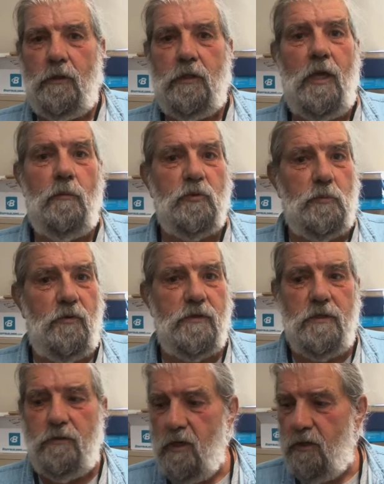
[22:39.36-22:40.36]
Cable's
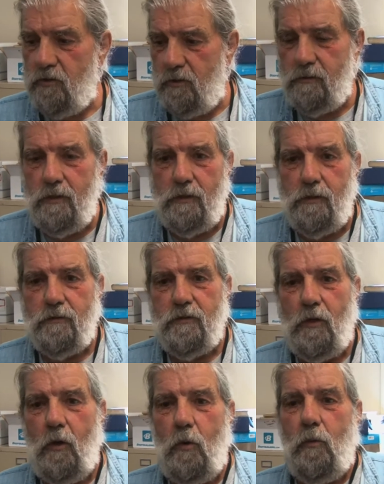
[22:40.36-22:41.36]
presentation.
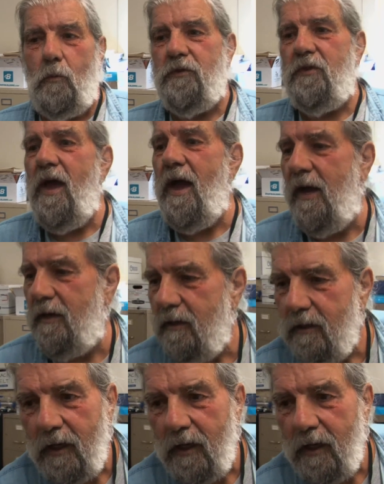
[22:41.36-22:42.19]
So with that,